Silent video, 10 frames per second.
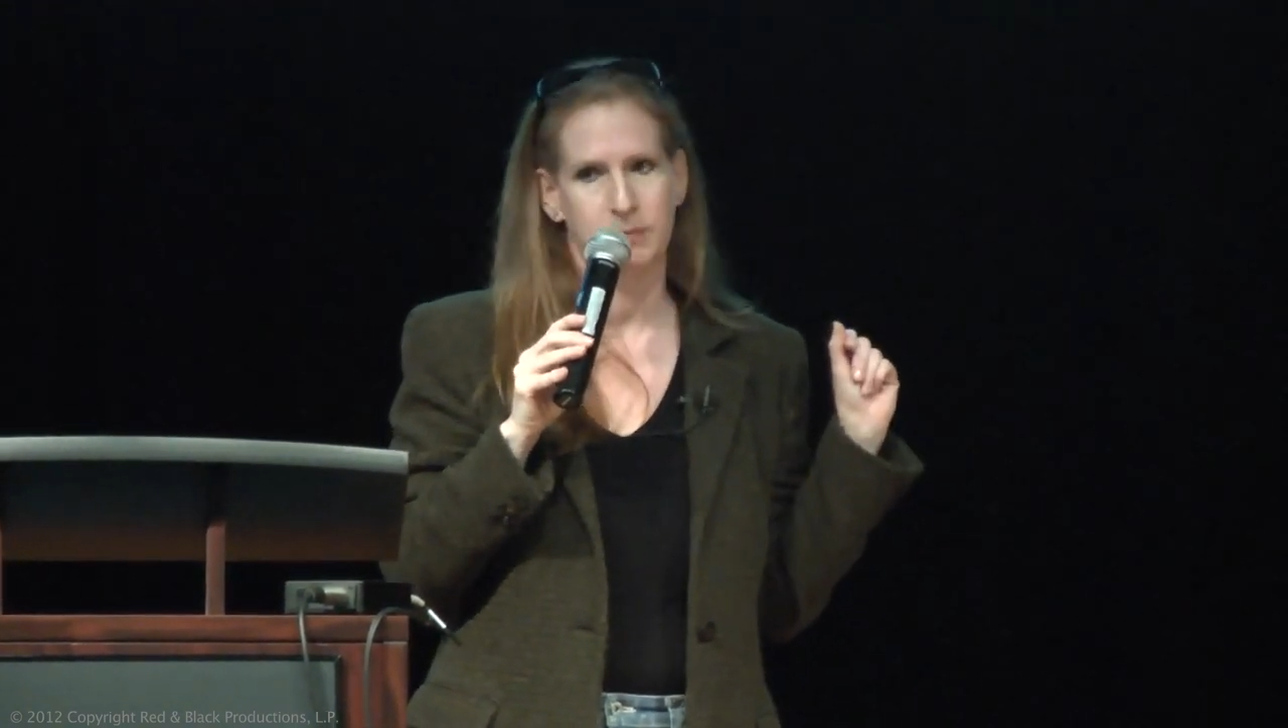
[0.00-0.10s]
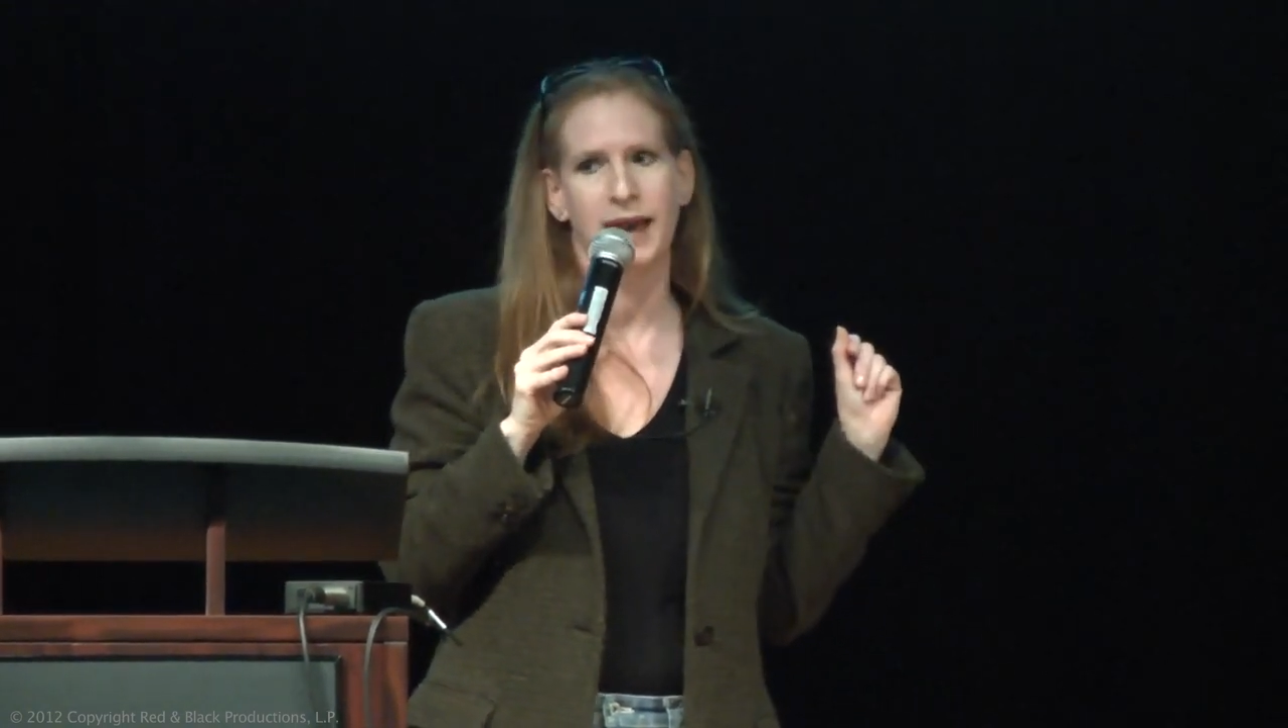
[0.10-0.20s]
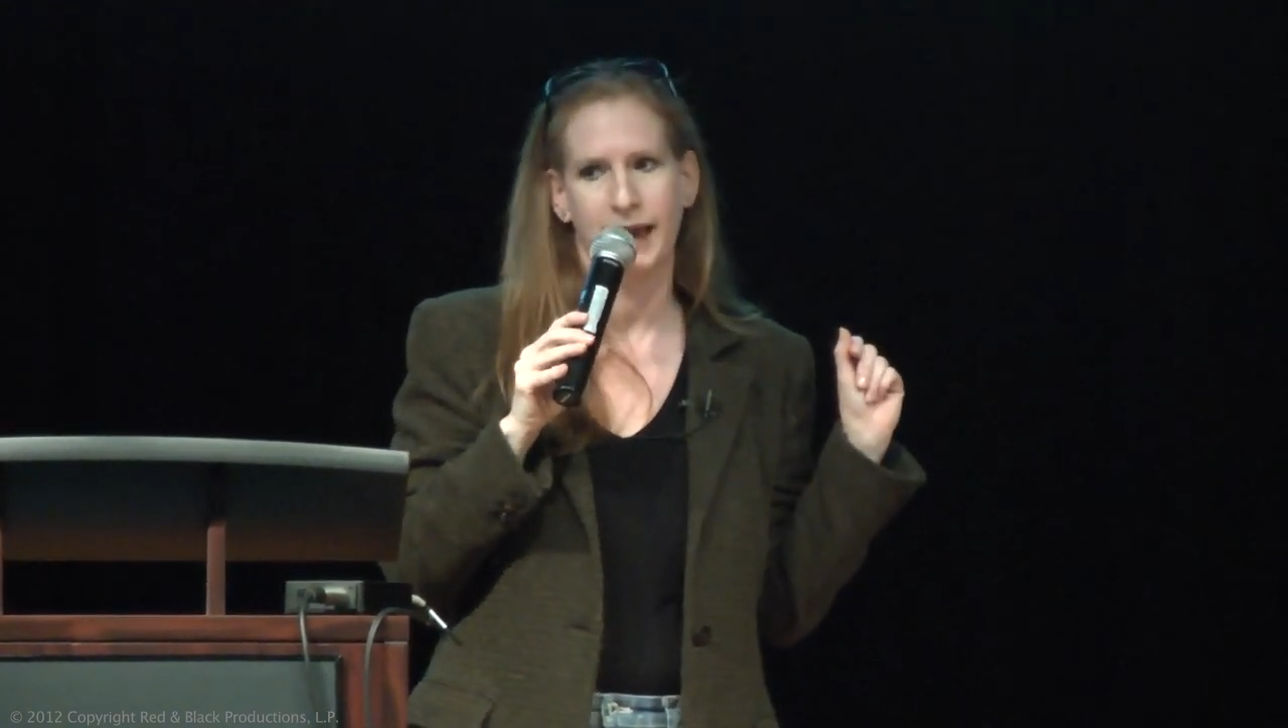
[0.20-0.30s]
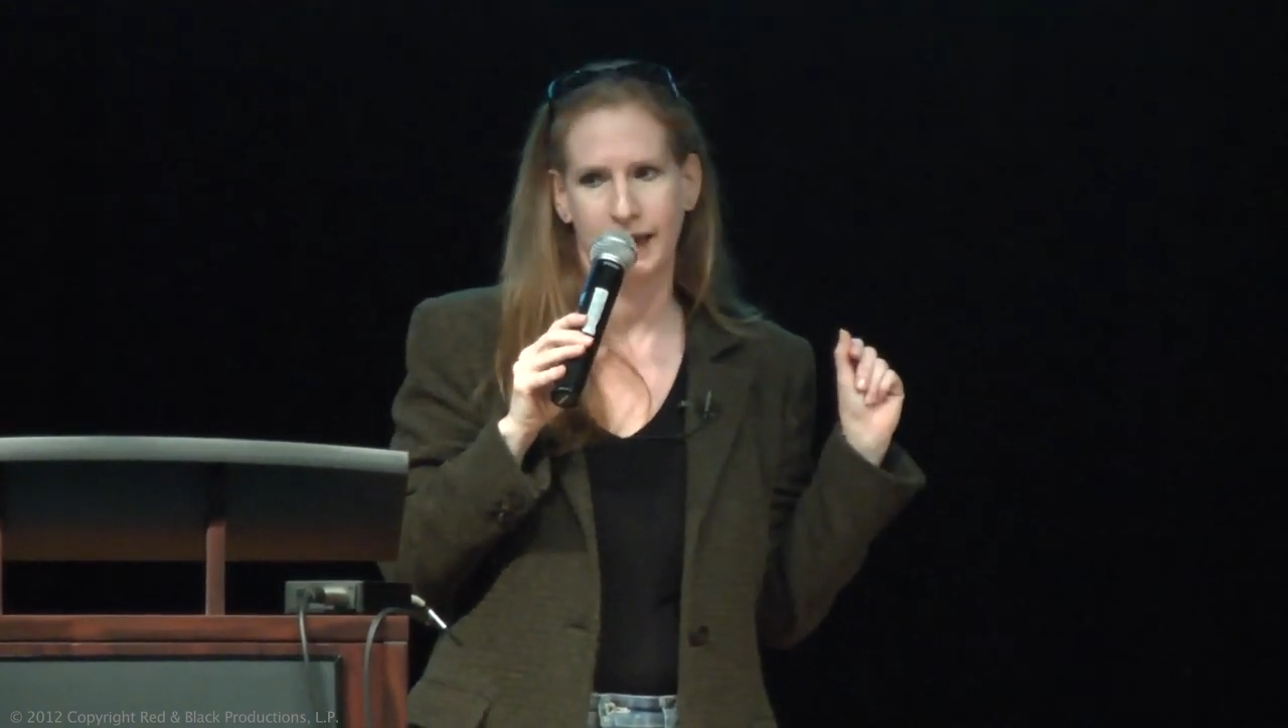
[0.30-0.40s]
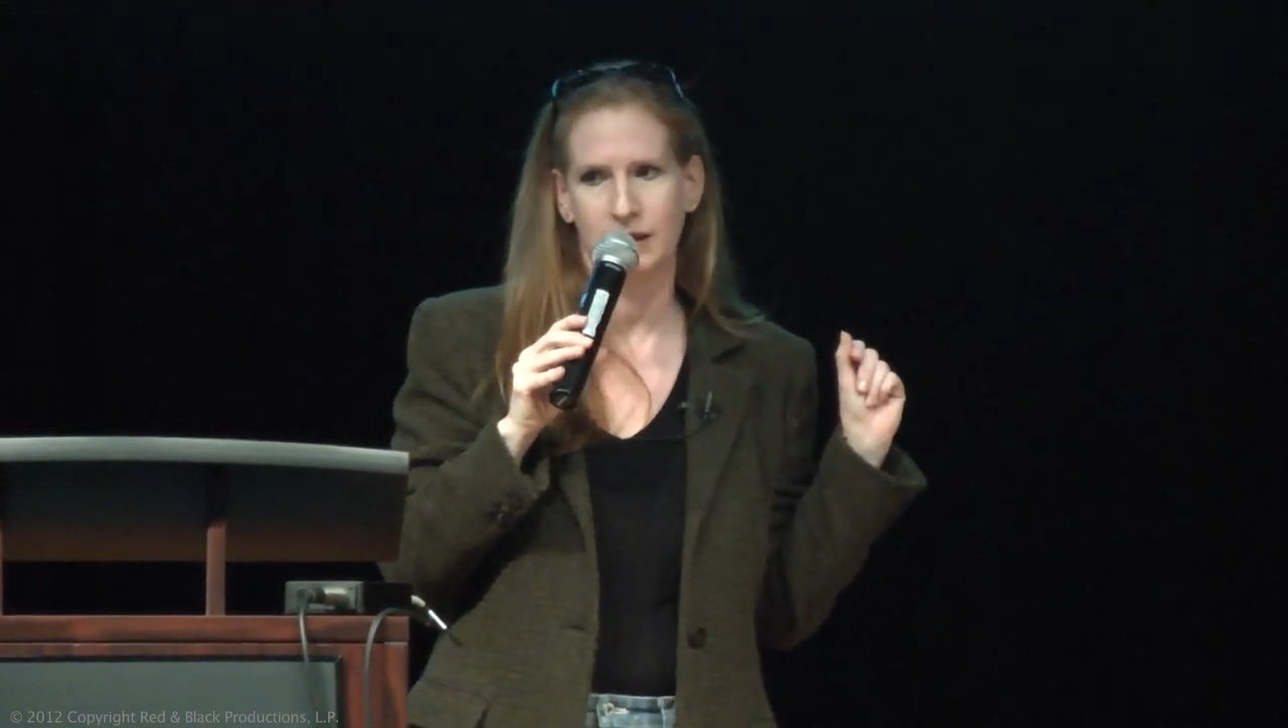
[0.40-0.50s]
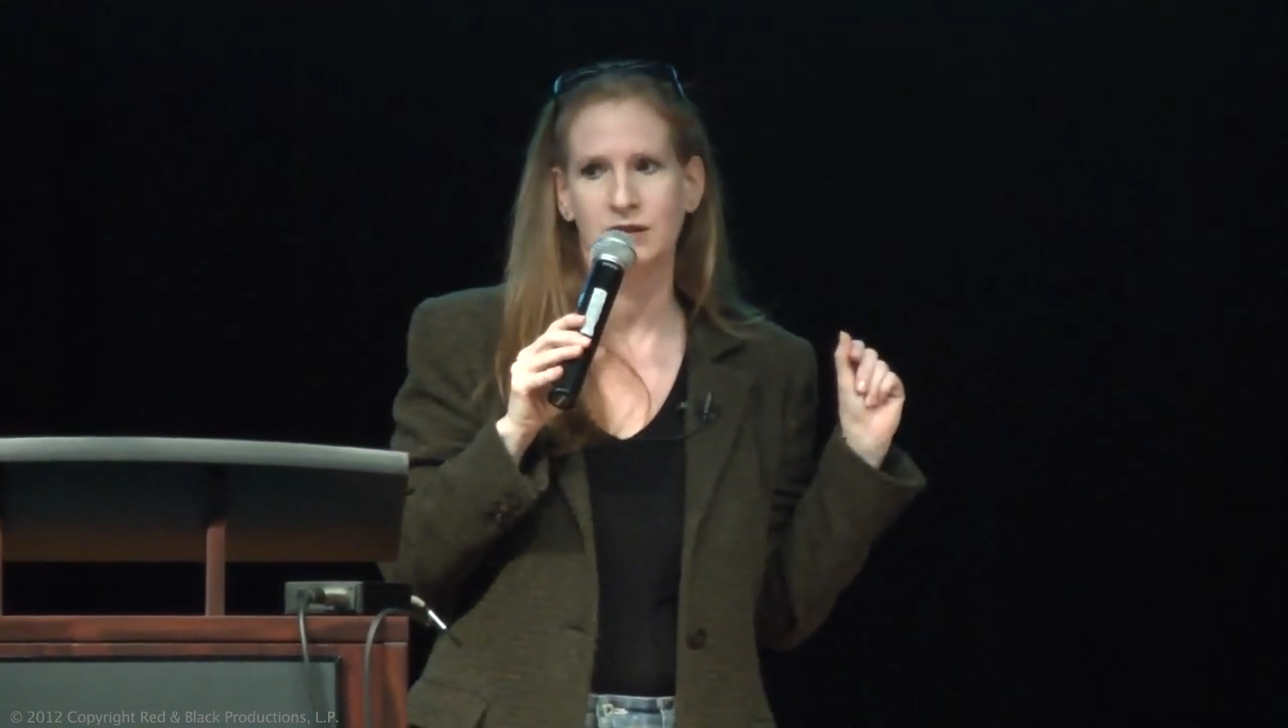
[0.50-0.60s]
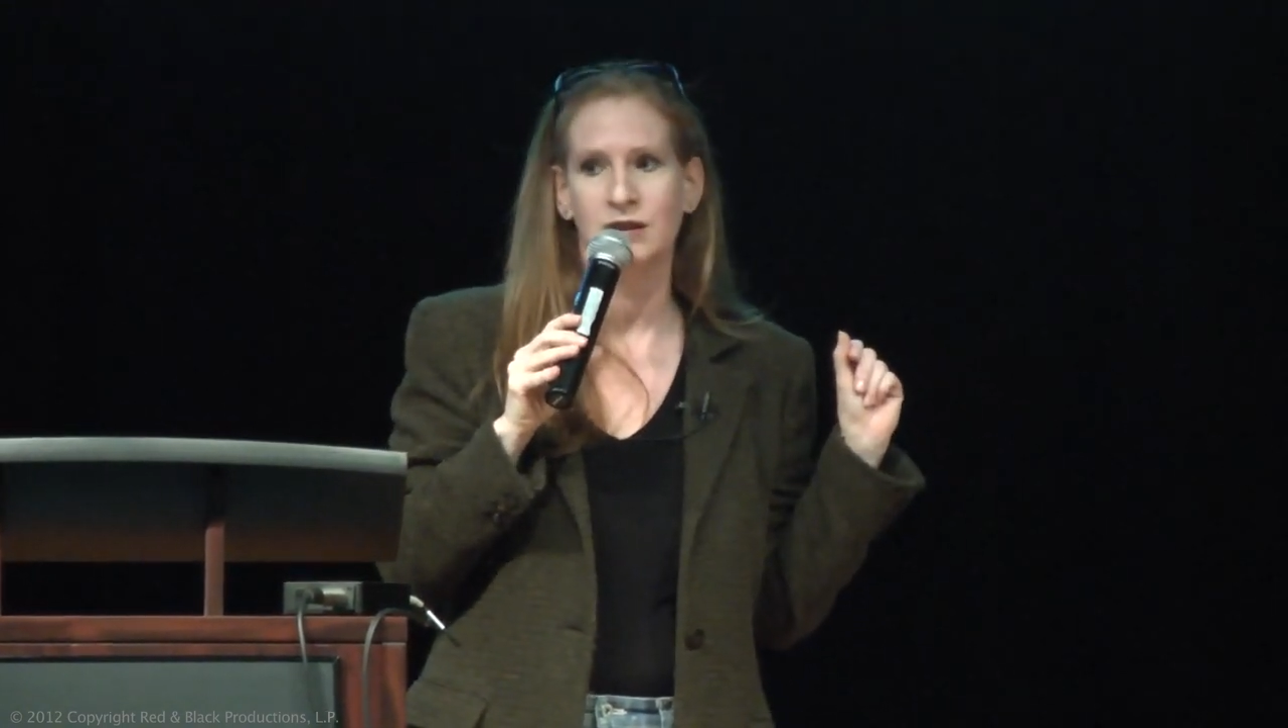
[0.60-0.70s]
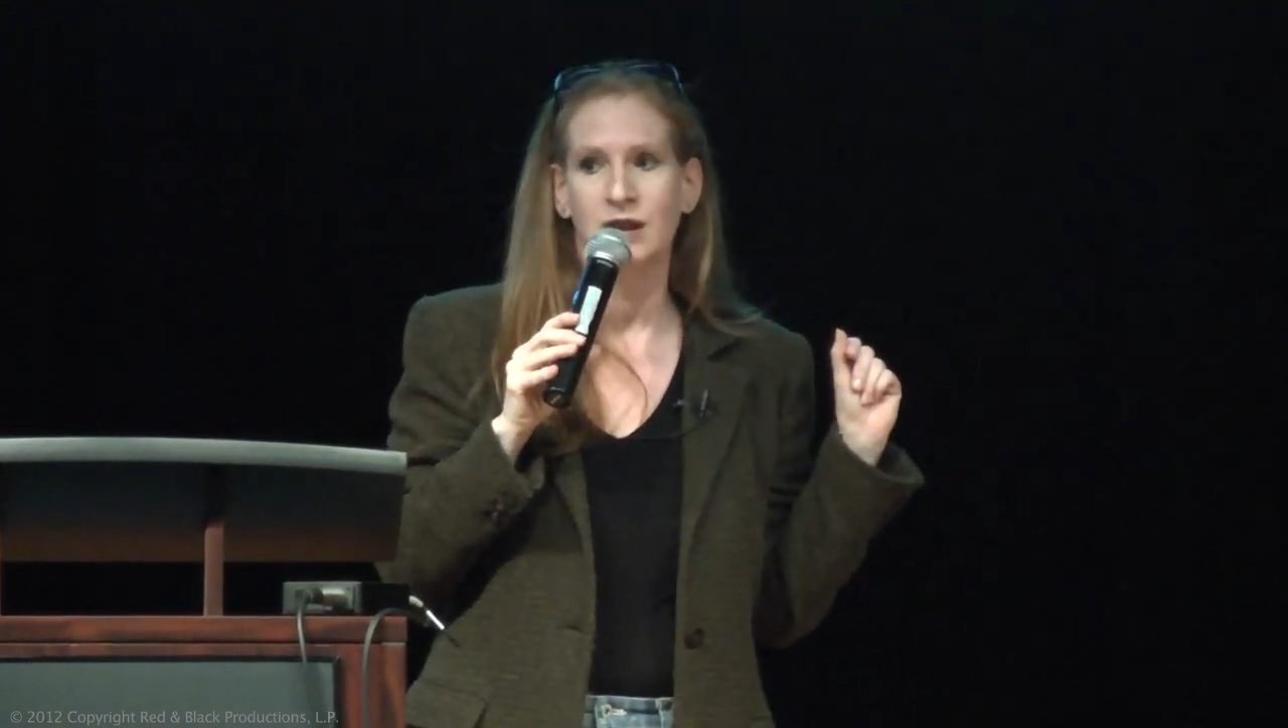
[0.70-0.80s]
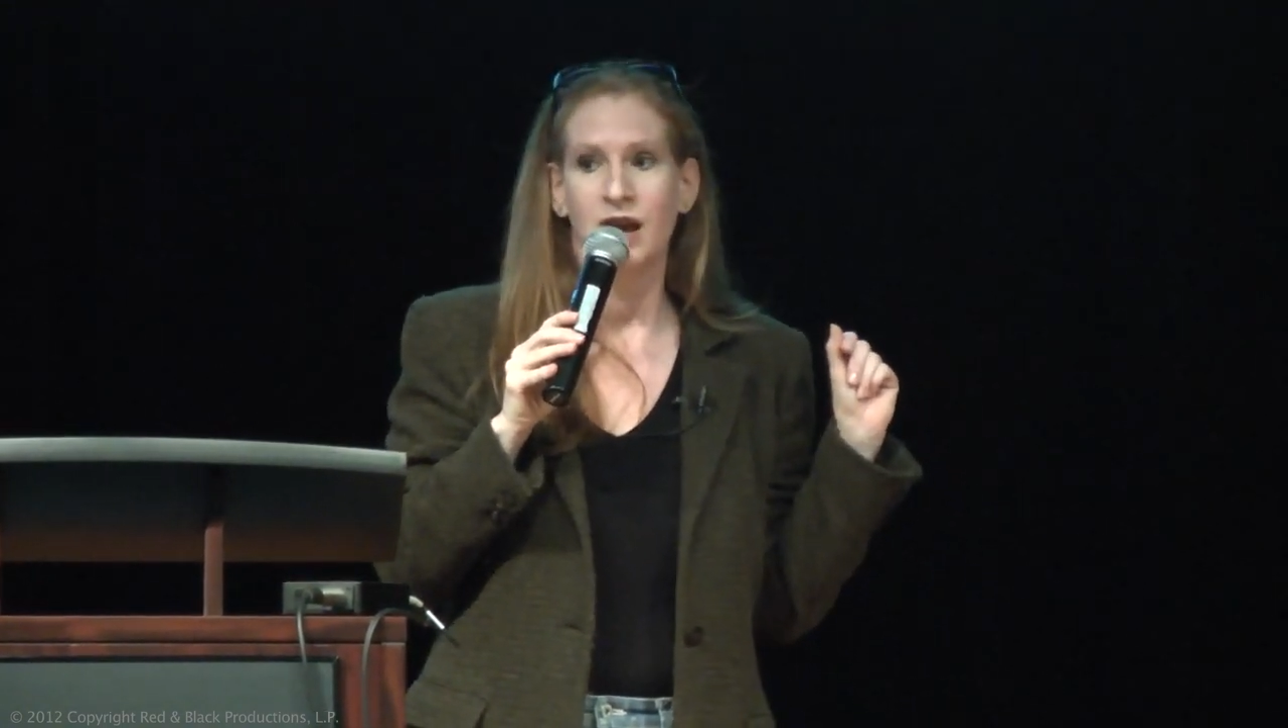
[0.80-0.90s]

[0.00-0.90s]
a pen